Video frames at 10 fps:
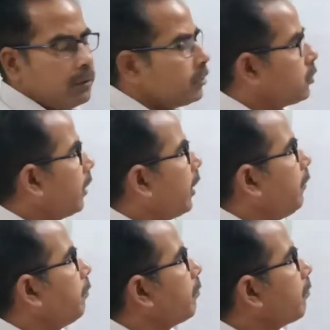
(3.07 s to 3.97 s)

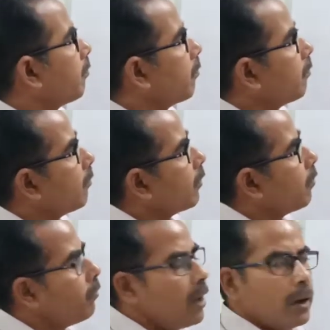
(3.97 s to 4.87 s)
Today
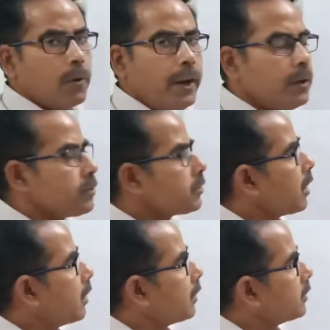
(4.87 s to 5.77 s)
we are going to
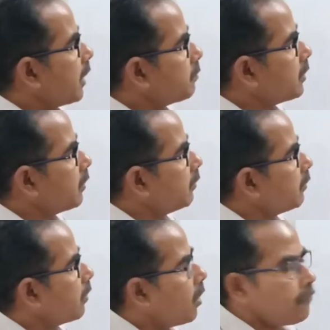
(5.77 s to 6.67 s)
start a chapter
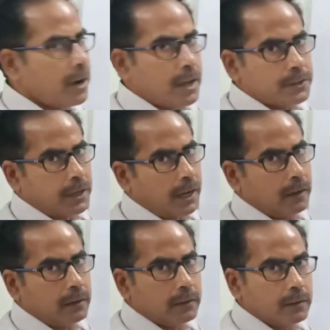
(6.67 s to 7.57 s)
of class
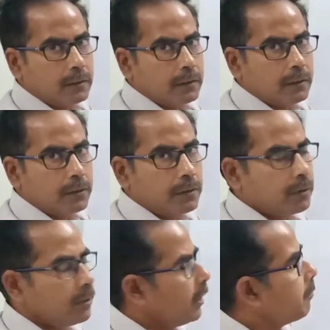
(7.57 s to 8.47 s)
10
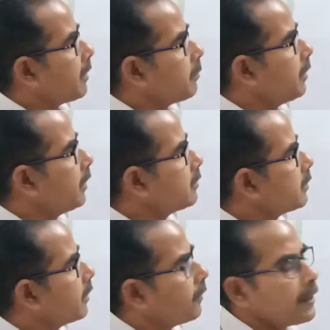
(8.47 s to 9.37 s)
in mathematics,
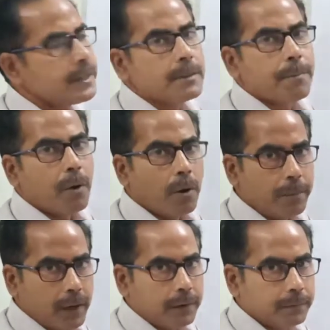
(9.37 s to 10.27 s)
that is the polynomial.